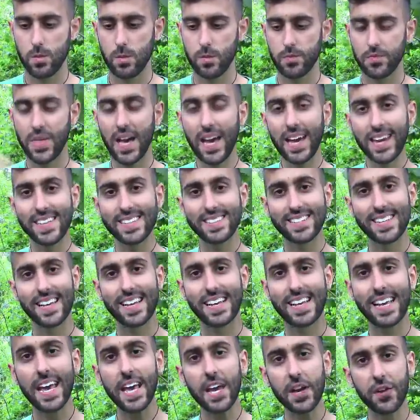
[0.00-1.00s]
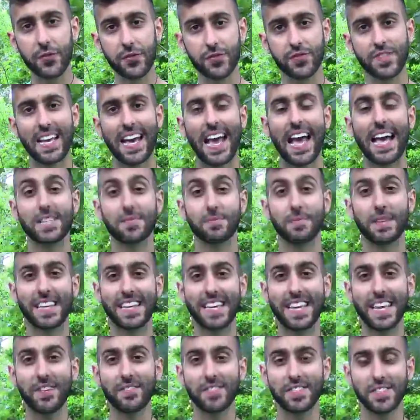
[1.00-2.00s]
that is a gift that has been
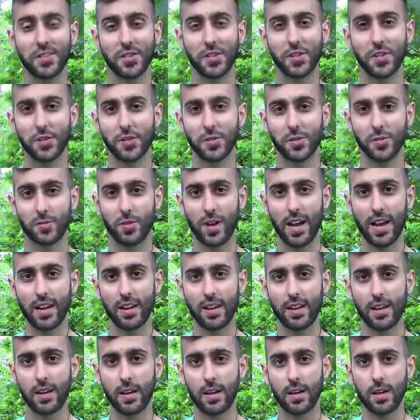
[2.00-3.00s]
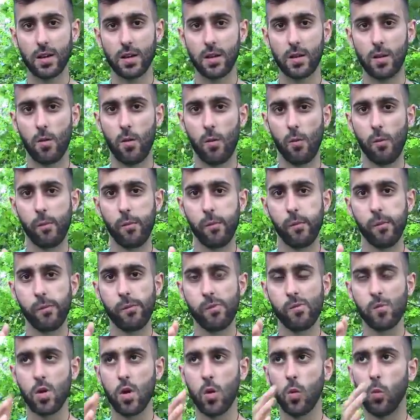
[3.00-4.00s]
given to you, right?
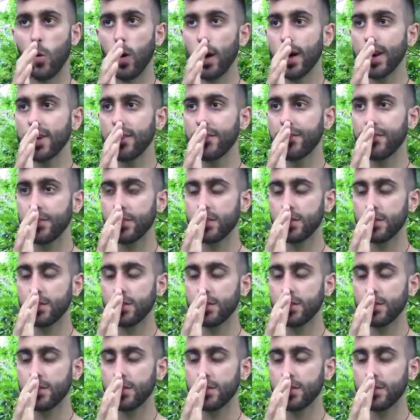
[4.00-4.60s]
What if,